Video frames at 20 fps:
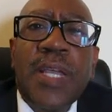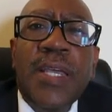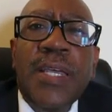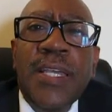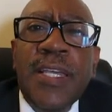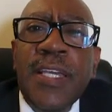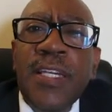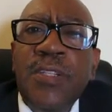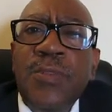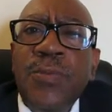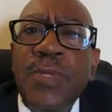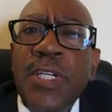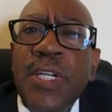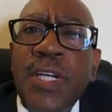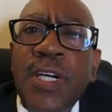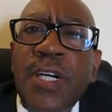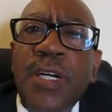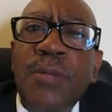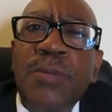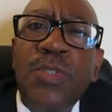Hillary
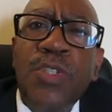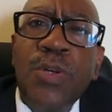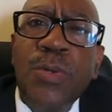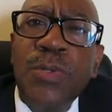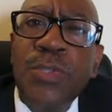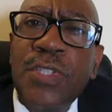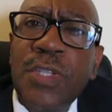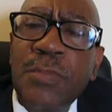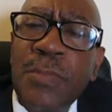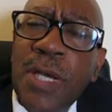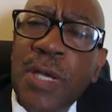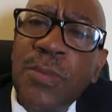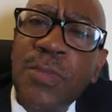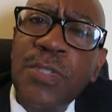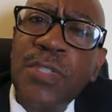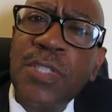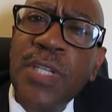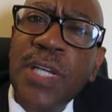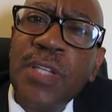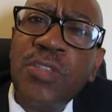chose him. I
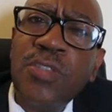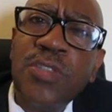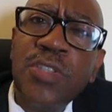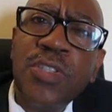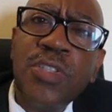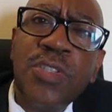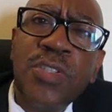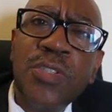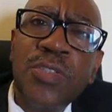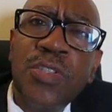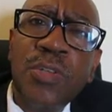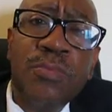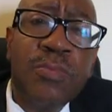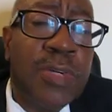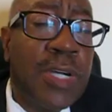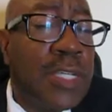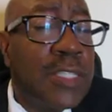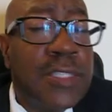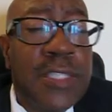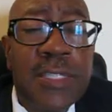was actually
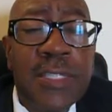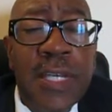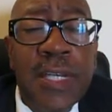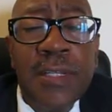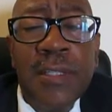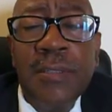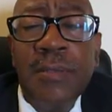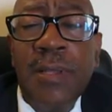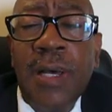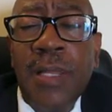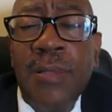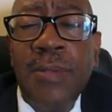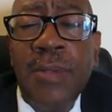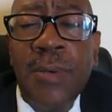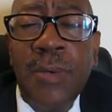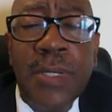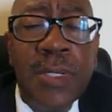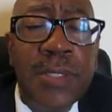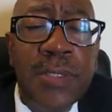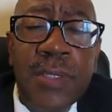surprised because I did not know
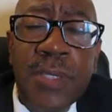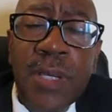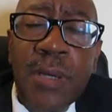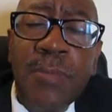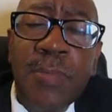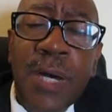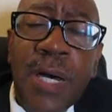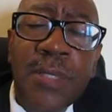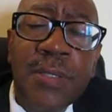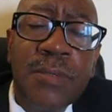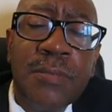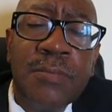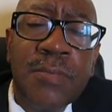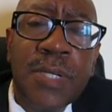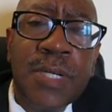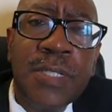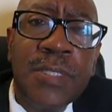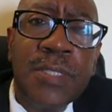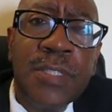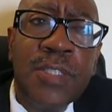anything about him.
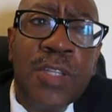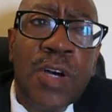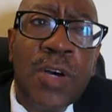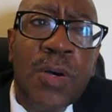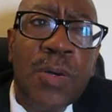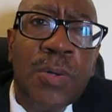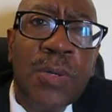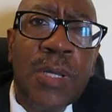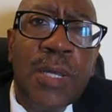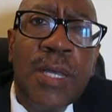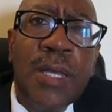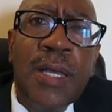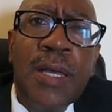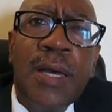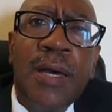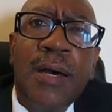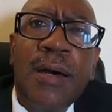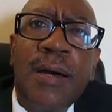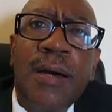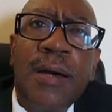But
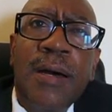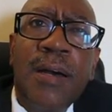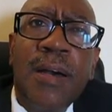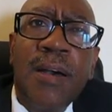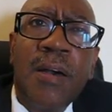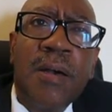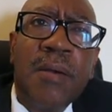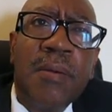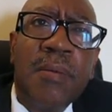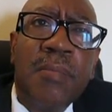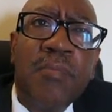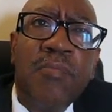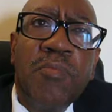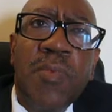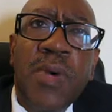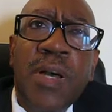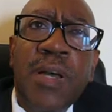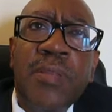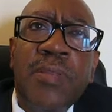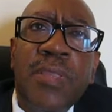
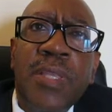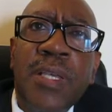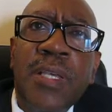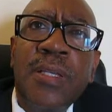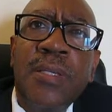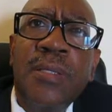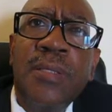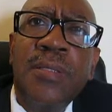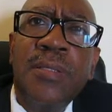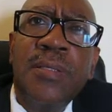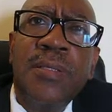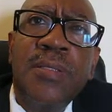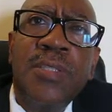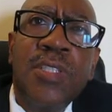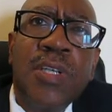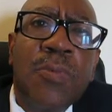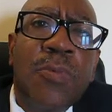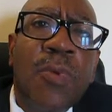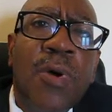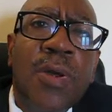I think
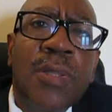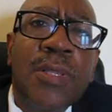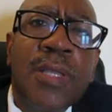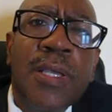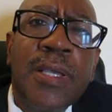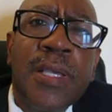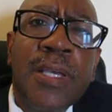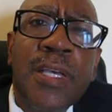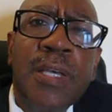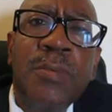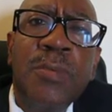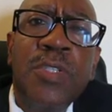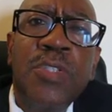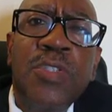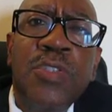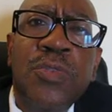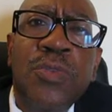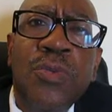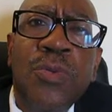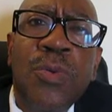someone like him
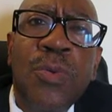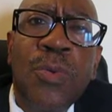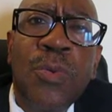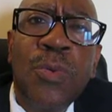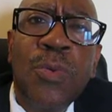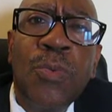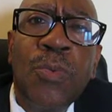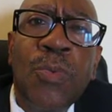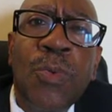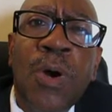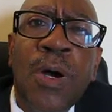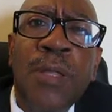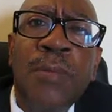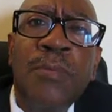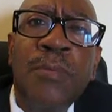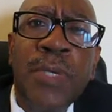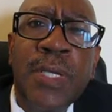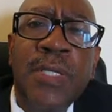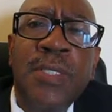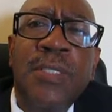is what
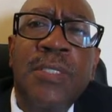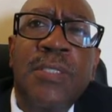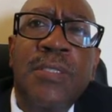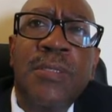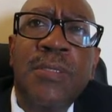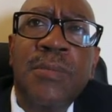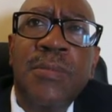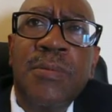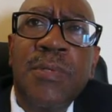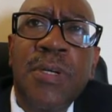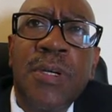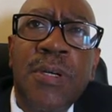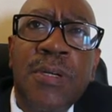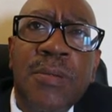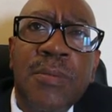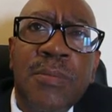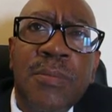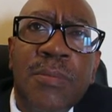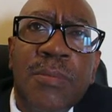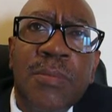makes
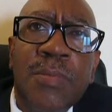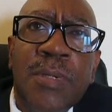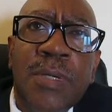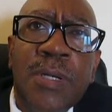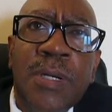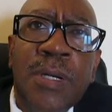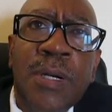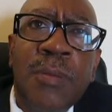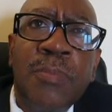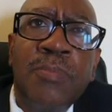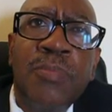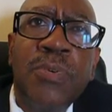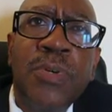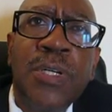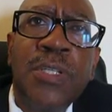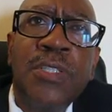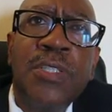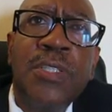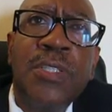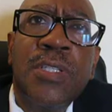a
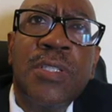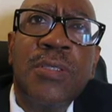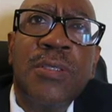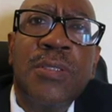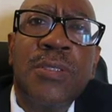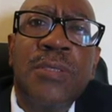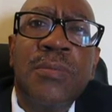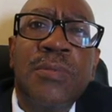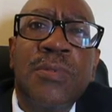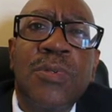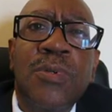president,